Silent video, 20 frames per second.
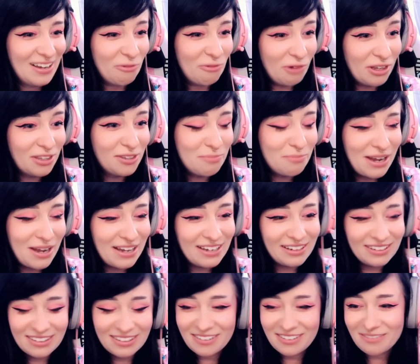with
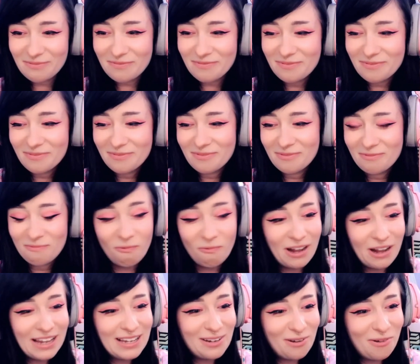my
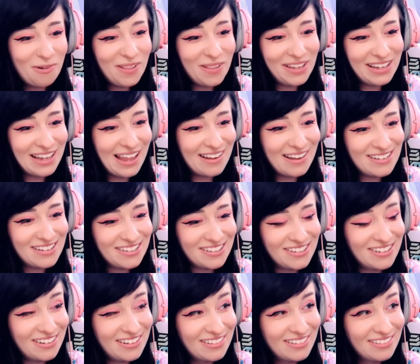white
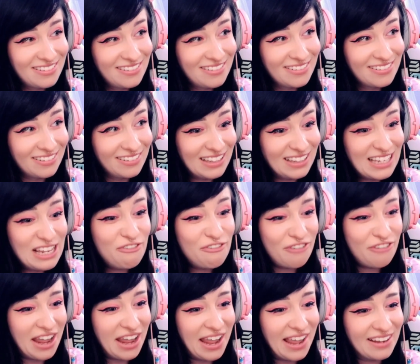oleander
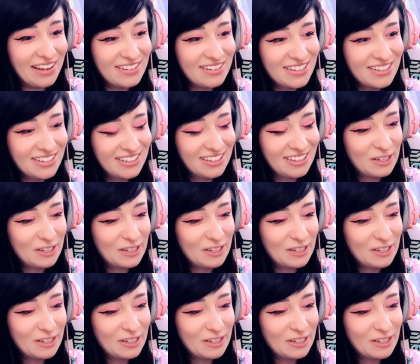leaf hand.